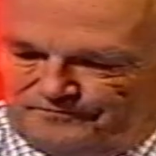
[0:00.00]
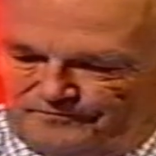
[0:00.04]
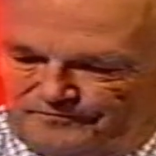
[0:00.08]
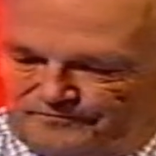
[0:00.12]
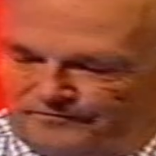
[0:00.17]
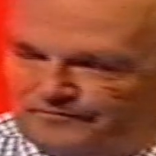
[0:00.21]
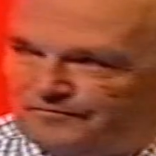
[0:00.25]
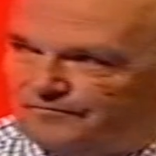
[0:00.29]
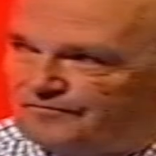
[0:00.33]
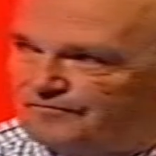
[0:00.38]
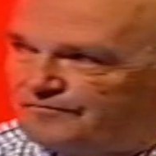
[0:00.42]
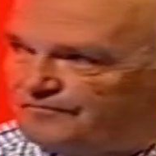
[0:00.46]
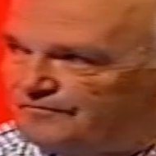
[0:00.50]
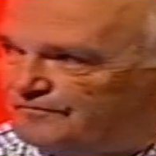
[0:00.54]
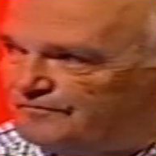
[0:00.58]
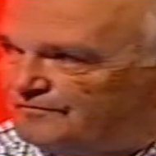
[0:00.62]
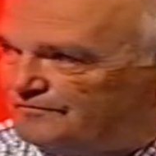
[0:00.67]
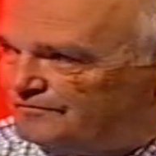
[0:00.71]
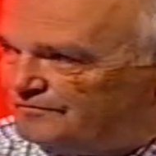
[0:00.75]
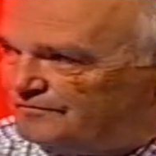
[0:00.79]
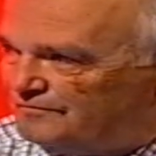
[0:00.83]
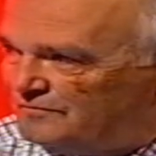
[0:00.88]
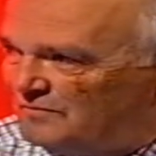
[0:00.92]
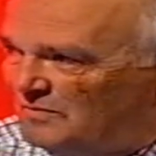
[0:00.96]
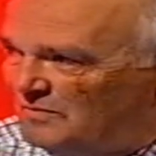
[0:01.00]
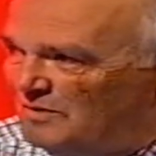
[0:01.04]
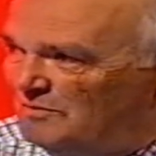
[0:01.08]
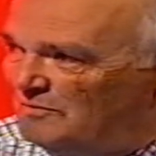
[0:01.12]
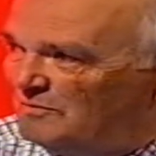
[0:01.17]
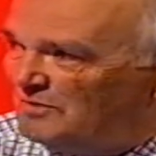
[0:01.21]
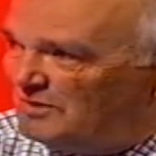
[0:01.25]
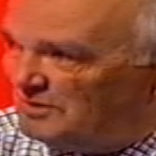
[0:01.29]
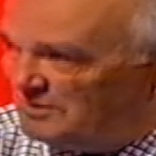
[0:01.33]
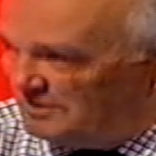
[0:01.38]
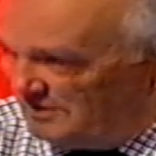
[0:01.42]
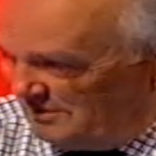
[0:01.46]
if you don't go for
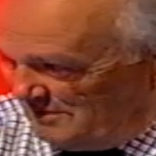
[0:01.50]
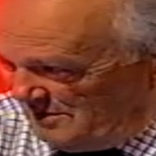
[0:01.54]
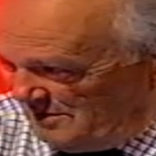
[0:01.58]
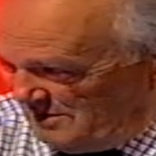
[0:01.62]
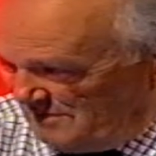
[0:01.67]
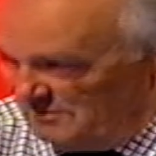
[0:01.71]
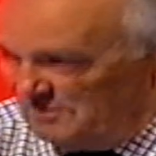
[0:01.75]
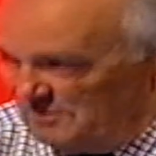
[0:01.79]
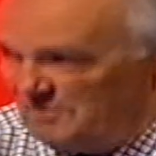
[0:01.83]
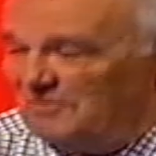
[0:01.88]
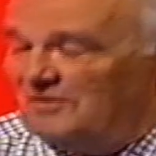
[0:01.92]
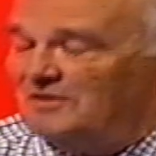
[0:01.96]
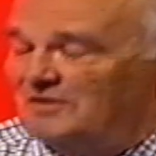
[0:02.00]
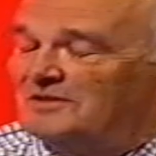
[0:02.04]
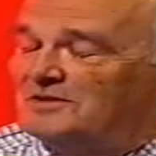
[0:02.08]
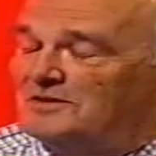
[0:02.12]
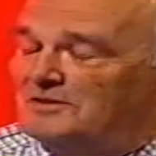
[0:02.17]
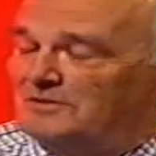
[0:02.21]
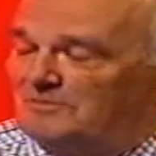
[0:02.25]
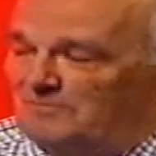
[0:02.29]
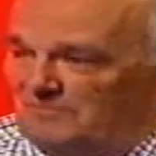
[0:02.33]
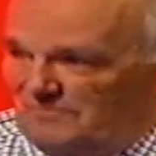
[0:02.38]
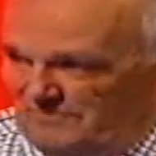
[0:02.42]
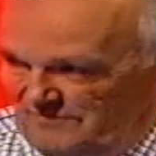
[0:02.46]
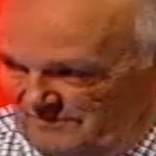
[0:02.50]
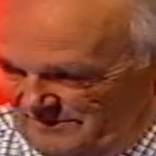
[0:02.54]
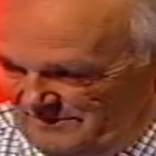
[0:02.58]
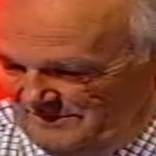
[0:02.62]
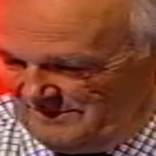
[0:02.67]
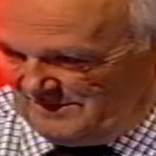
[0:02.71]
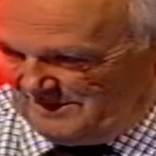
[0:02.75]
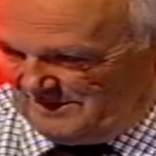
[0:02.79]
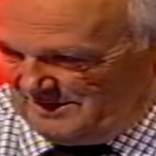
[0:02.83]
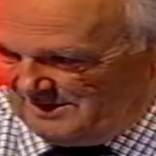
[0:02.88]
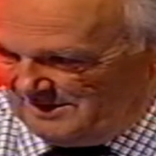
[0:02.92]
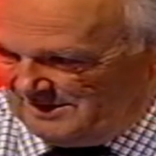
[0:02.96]
it, you're going to have to face another
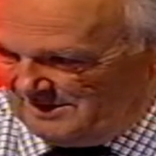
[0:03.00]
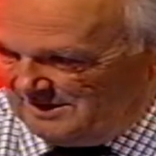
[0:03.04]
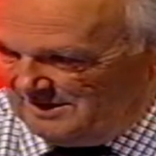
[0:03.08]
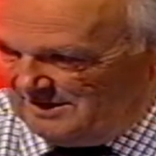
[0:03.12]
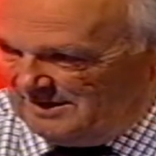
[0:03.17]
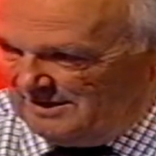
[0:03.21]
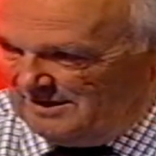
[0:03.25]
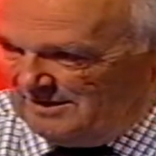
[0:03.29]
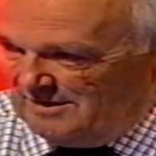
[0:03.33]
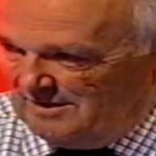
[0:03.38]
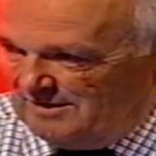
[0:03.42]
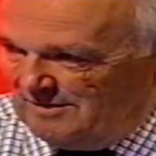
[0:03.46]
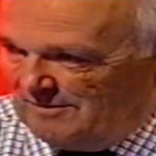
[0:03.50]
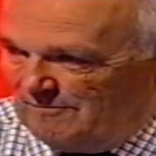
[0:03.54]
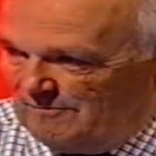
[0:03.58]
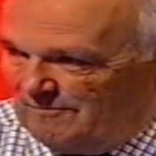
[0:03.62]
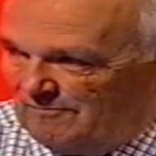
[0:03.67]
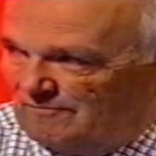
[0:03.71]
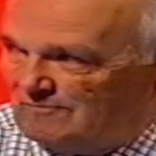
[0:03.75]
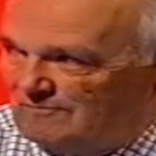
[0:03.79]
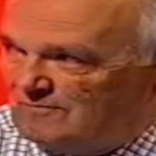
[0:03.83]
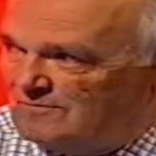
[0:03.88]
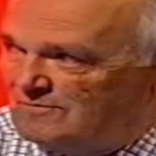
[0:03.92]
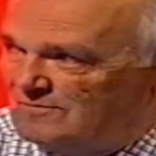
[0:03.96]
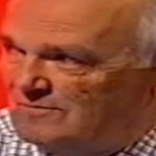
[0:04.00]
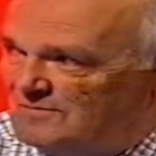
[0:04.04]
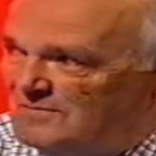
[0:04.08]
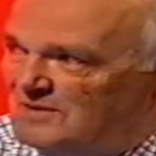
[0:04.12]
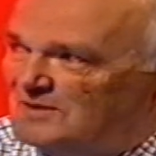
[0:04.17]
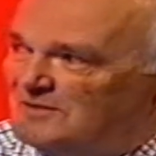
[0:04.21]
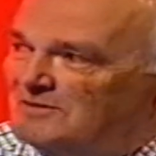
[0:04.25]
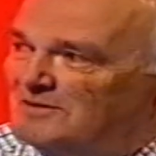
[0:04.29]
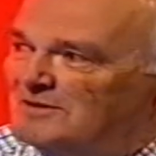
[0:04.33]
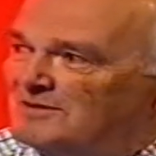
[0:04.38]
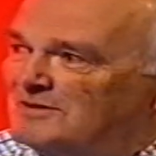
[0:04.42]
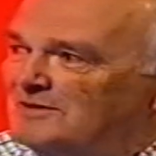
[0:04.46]
opponent. I'm not saying you're
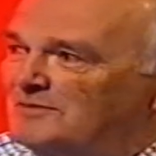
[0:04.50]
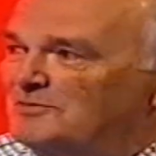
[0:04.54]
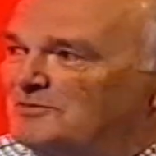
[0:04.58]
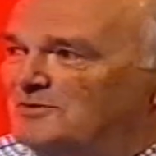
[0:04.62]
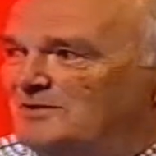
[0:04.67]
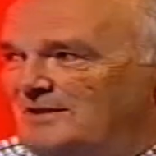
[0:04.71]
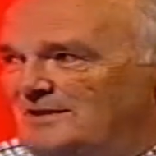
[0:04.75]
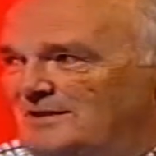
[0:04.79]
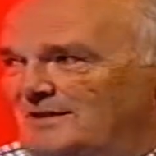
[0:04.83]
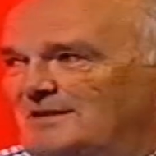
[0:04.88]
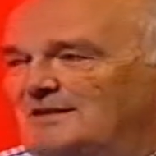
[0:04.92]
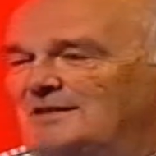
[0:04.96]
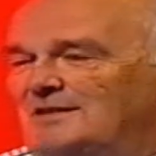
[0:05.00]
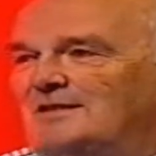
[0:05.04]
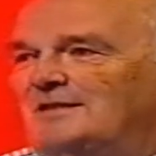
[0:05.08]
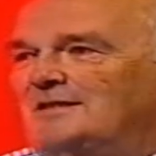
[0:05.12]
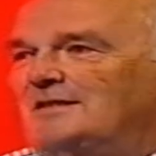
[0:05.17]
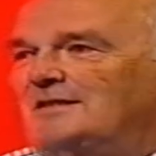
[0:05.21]
not up to that, but